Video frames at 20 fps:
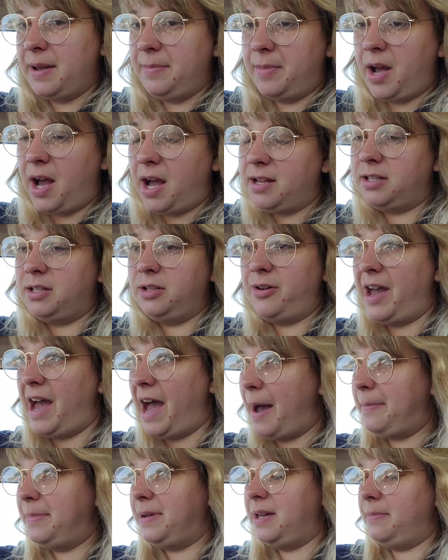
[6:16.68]
am not too
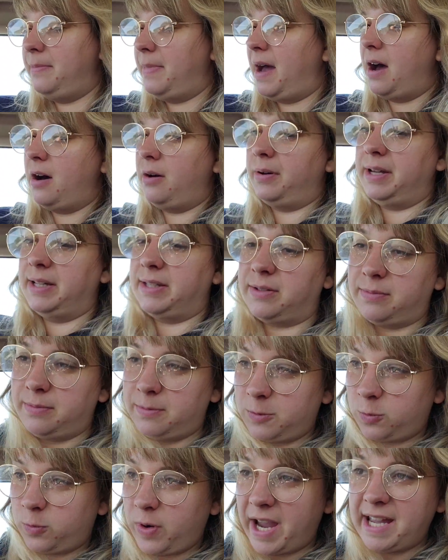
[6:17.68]
happy about. It's
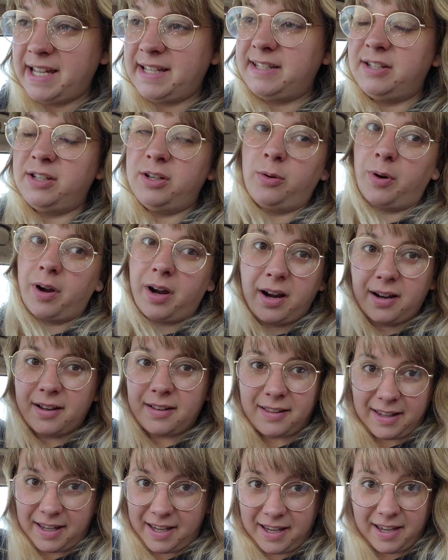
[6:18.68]
way too
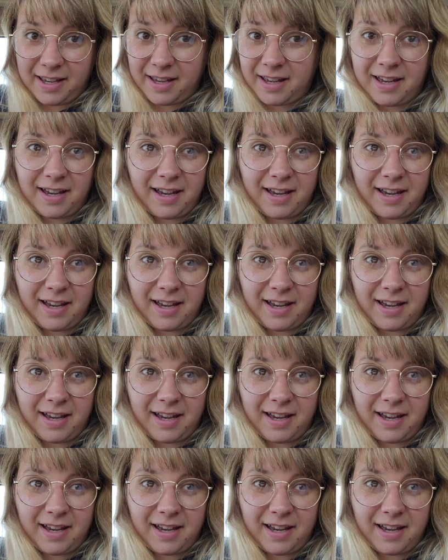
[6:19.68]
early.